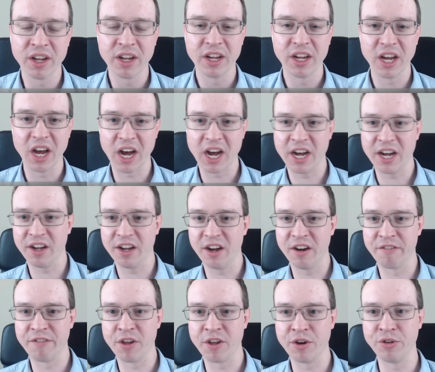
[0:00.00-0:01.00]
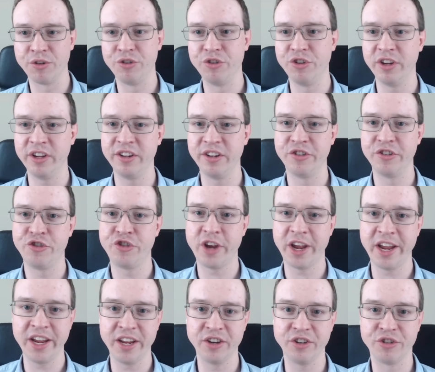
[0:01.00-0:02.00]
of those genes
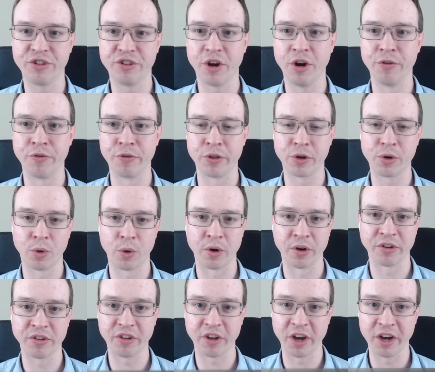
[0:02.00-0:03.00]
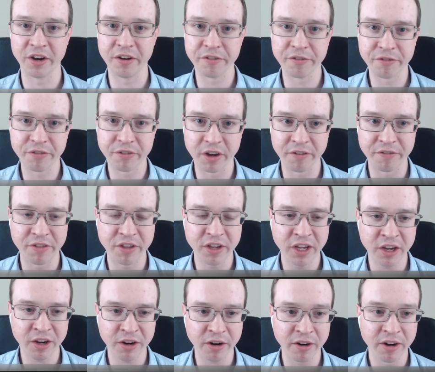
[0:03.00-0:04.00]
changed over the course of the
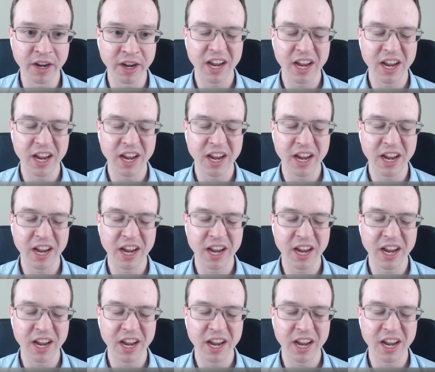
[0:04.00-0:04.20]
year.